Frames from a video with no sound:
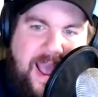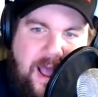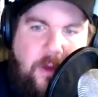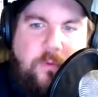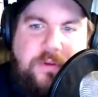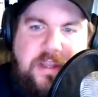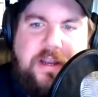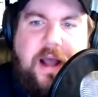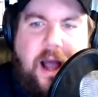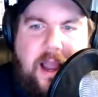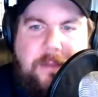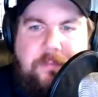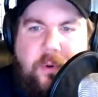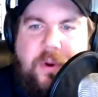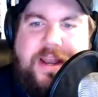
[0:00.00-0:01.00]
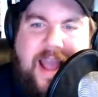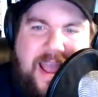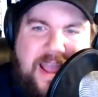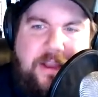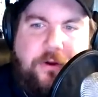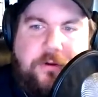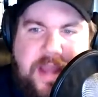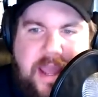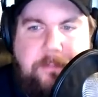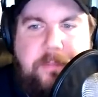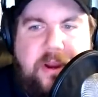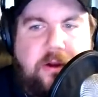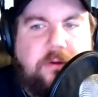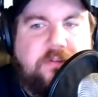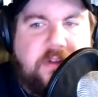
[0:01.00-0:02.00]
did HiPoint anger
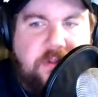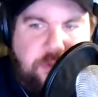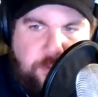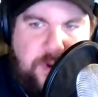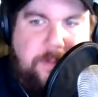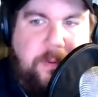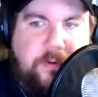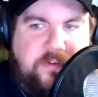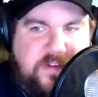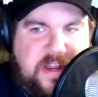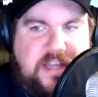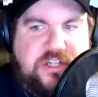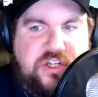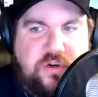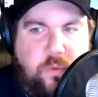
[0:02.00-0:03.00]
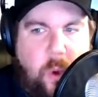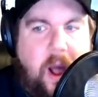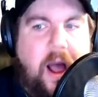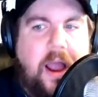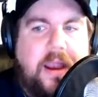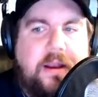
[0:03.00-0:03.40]
neckbeards and threepers nationwide?